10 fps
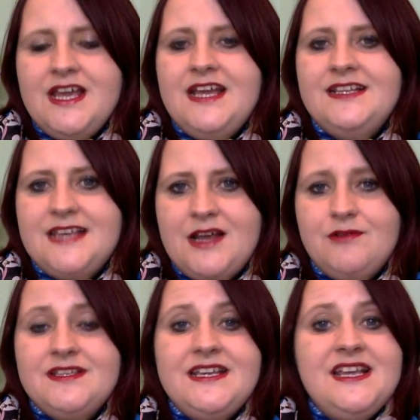
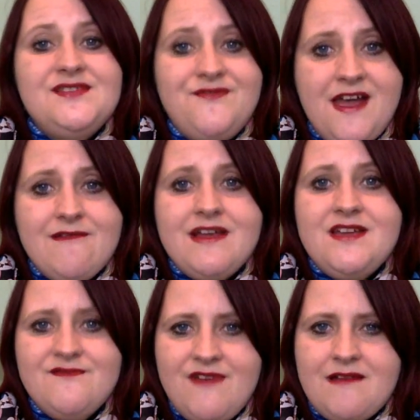Integrity is
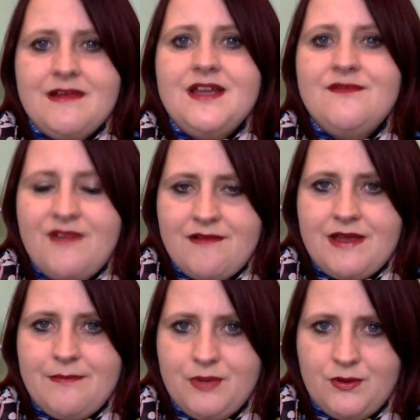very, very,
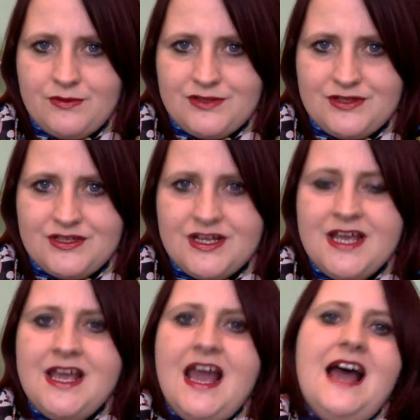very important.
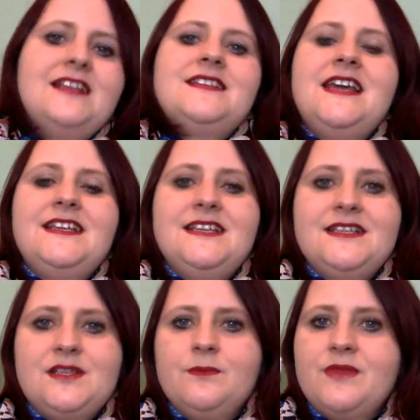And it
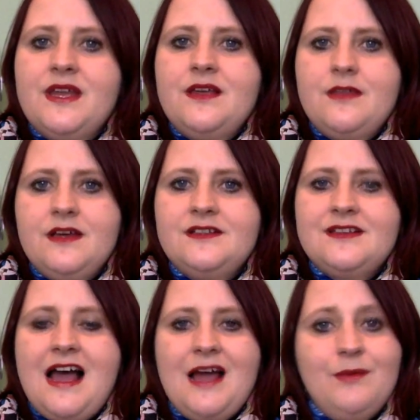is something that
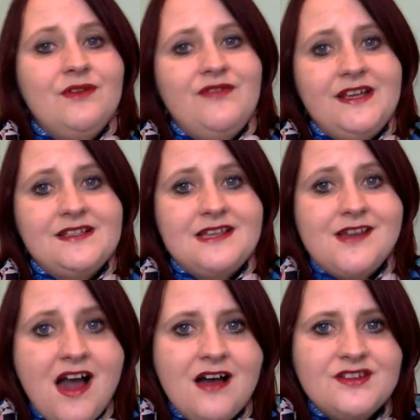I will fiercely
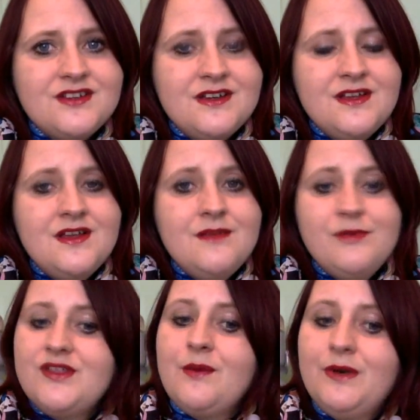guard.
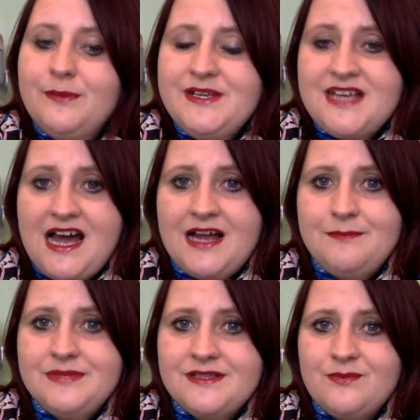But there will be
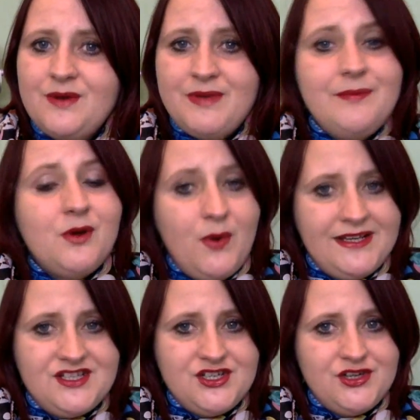times when people
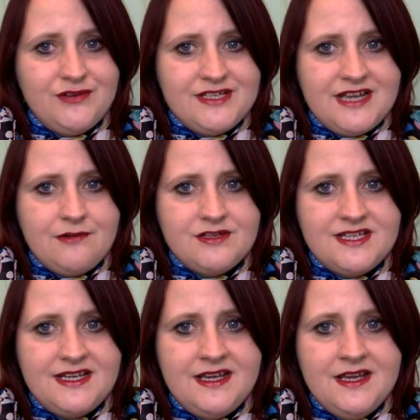question your
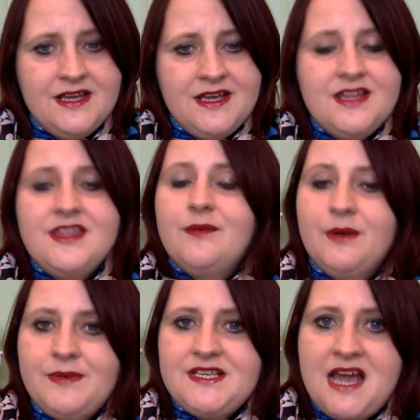integrity. There
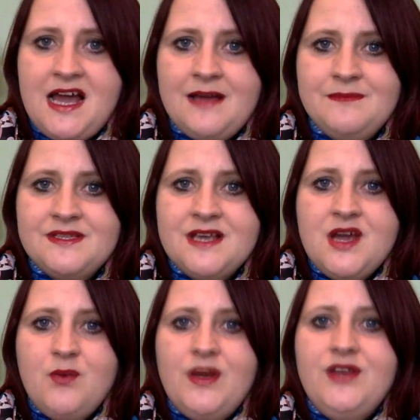will be times
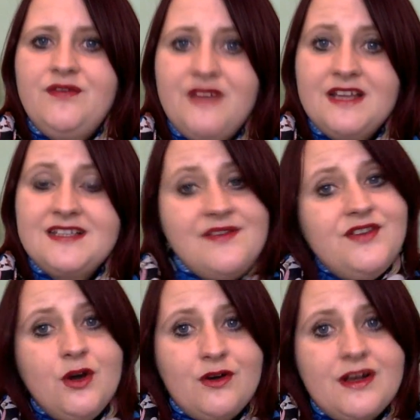when you feel as if
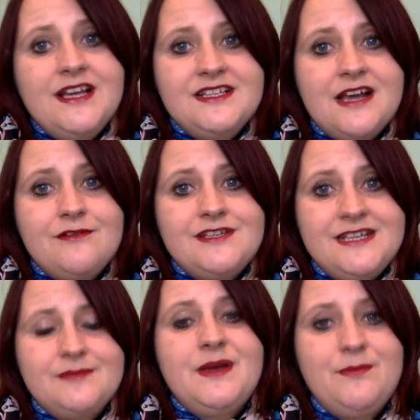your
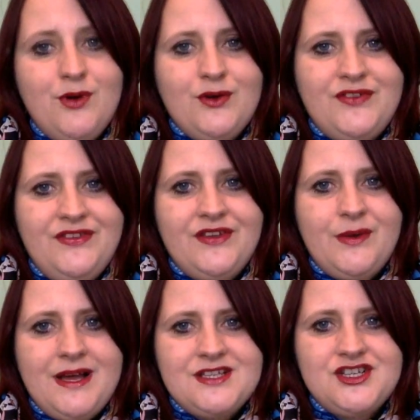integrity is being brought into
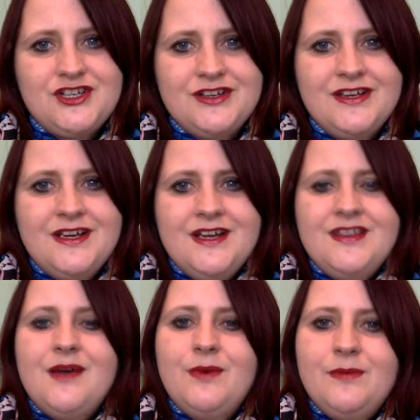question.
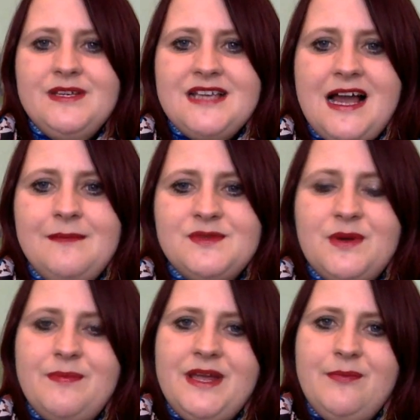There will be times
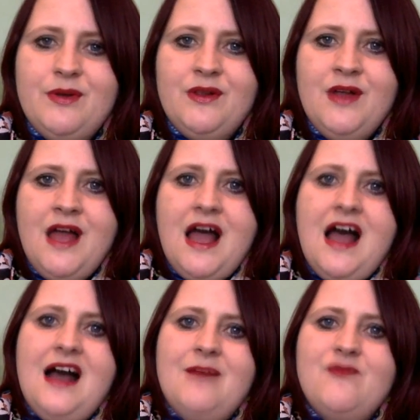when people
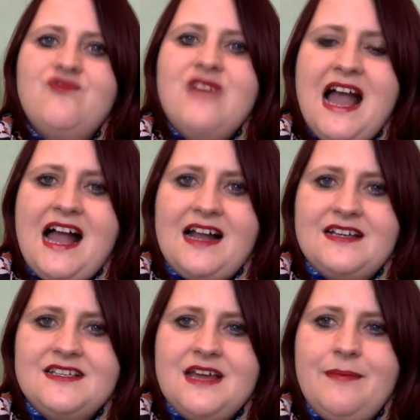
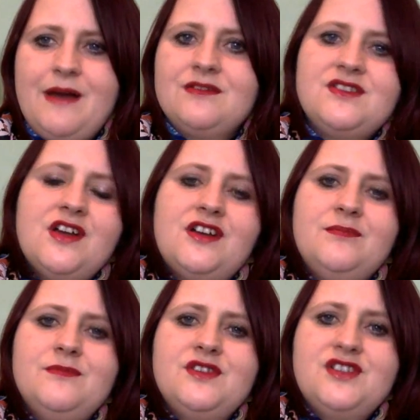react about
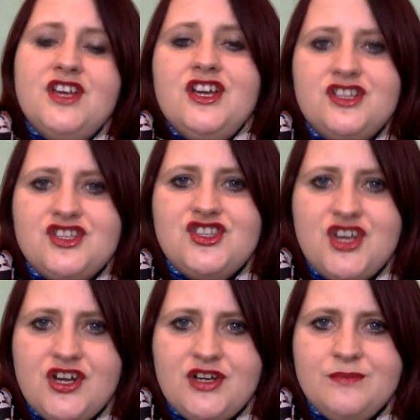certain
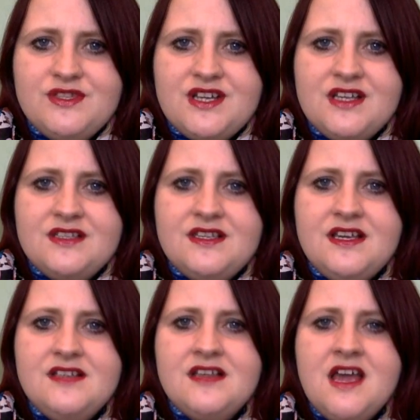
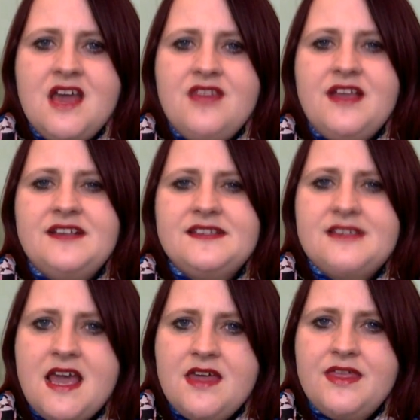circumstances. They
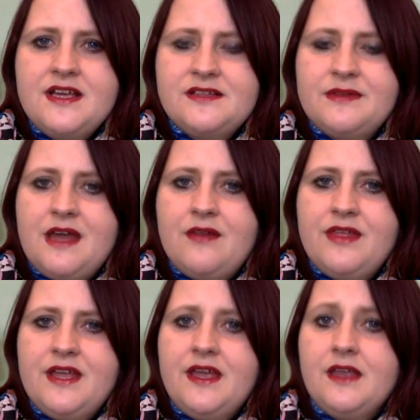say things without
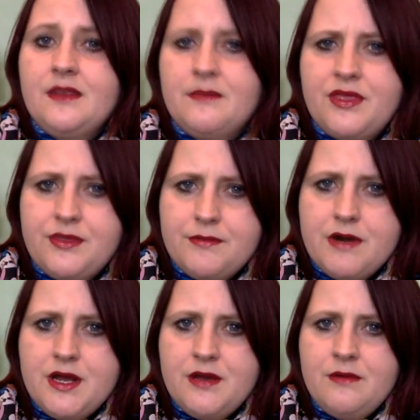thinking them
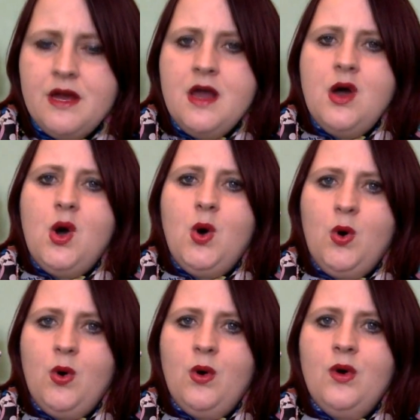through,
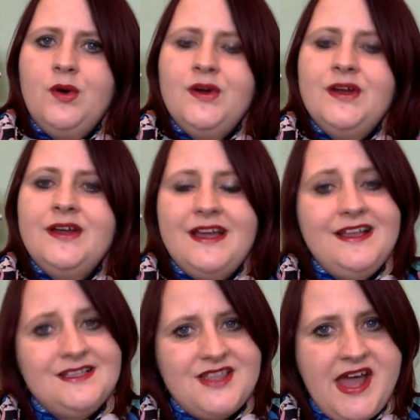or
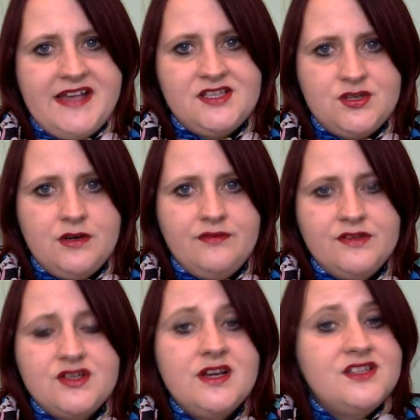it's their stuff.
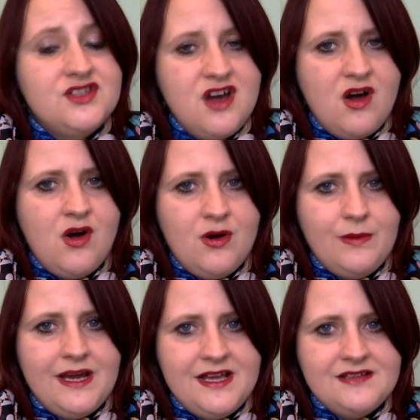So it's not
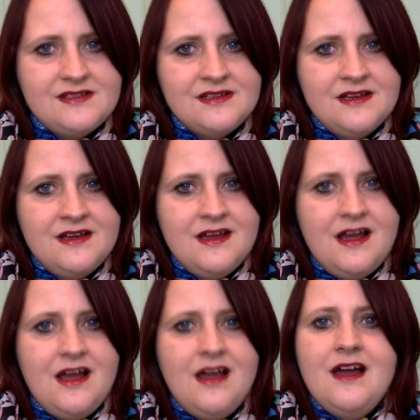always
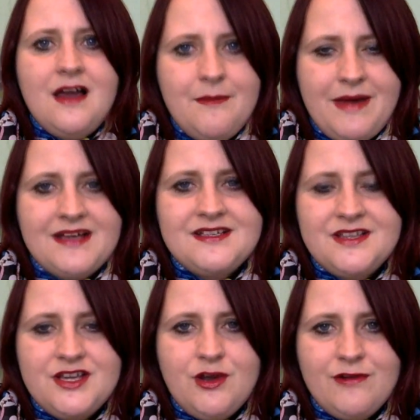a matter
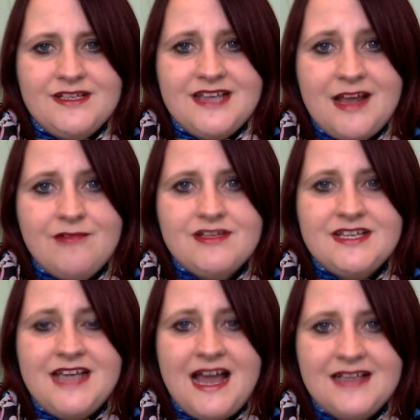that your
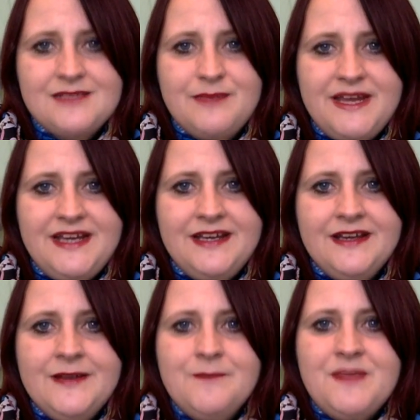integrity has been
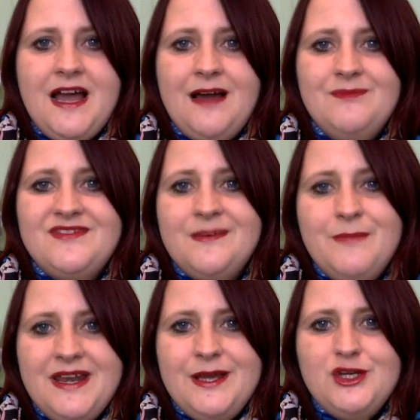
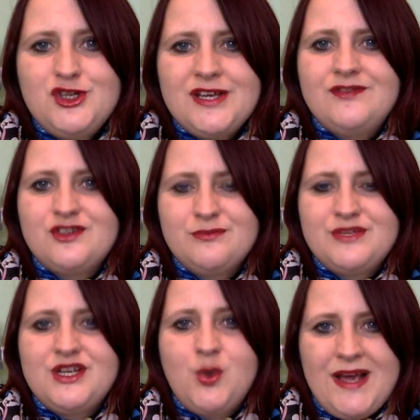diminished if
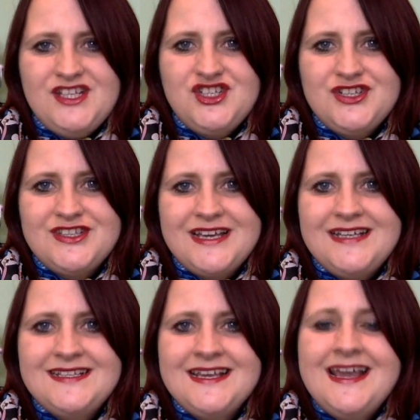somebody questions
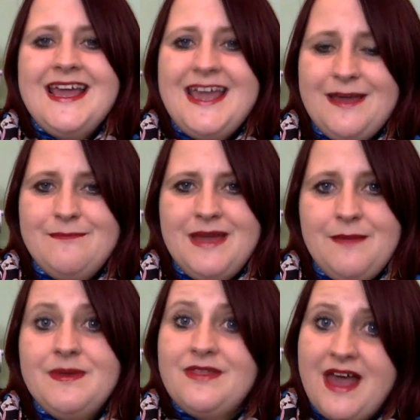it. It may
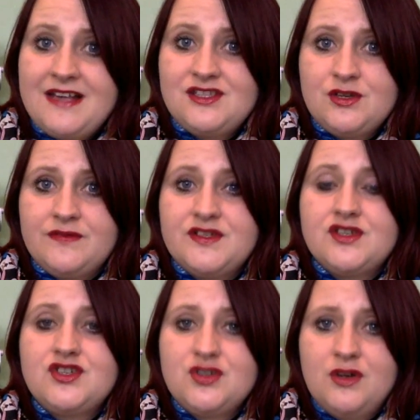be their stuff,
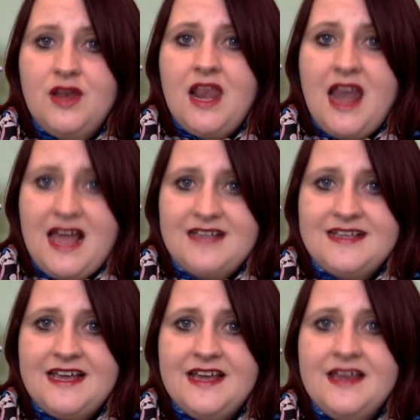so don't let
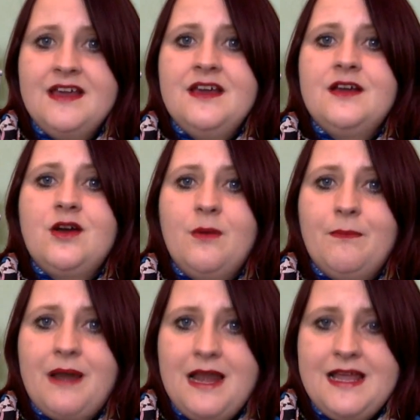it
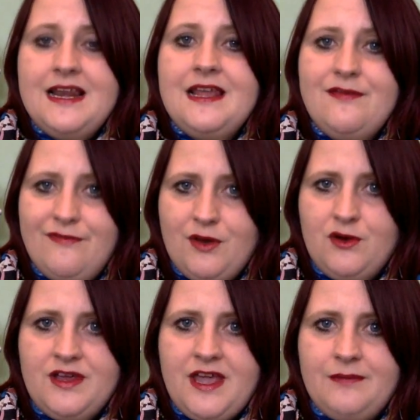completely
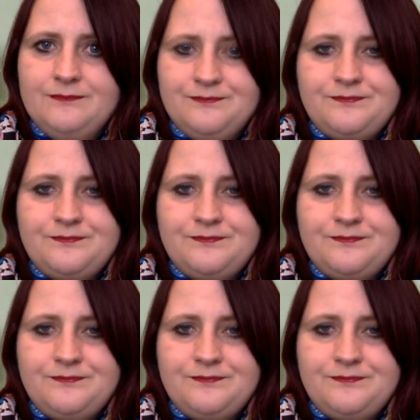floor you.